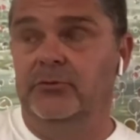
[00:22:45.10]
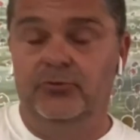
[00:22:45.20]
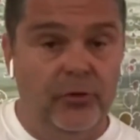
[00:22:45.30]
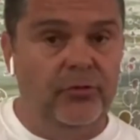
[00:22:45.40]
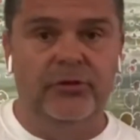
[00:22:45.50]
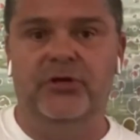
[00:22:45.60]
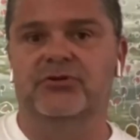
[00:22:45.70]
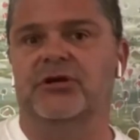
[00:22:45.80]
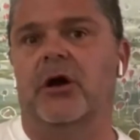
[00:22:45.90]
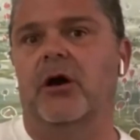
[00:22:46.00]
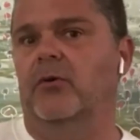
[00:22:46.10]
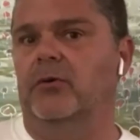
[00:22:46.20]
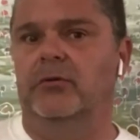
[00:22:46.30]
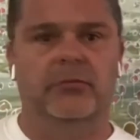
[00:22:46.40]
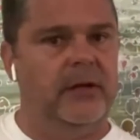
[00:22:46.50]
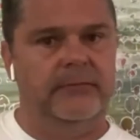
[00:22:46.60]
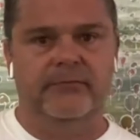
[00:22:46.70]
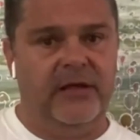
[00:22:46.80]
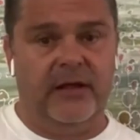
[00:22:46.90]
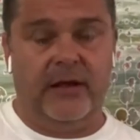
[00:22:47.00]
rural Utah or
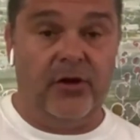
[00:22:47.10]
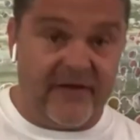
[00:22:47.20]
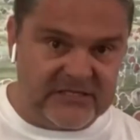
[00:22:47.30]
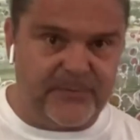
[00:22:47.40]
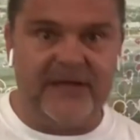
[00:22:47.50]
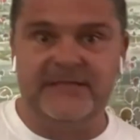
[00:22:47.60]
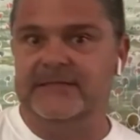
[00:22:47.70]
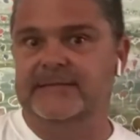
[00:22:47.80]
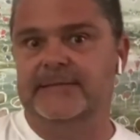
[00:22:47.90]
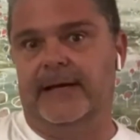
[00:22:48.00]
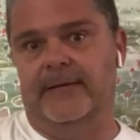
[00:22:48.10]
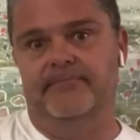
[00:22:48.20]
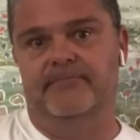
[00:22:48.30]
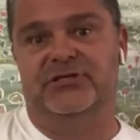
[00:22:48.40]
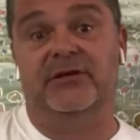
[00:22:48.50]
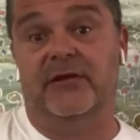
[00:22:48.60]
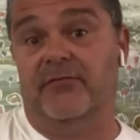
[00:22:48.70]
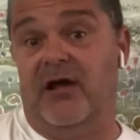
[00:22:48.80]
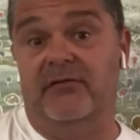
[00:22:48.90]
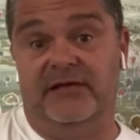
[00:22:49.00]
you know, other spaces certainly
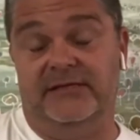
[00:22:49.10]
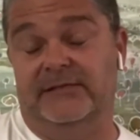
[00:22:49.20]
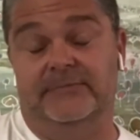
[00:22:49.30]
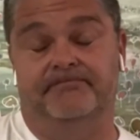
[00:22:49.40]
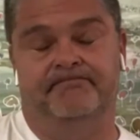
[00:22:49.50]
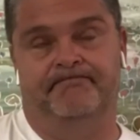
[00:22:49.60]
around us.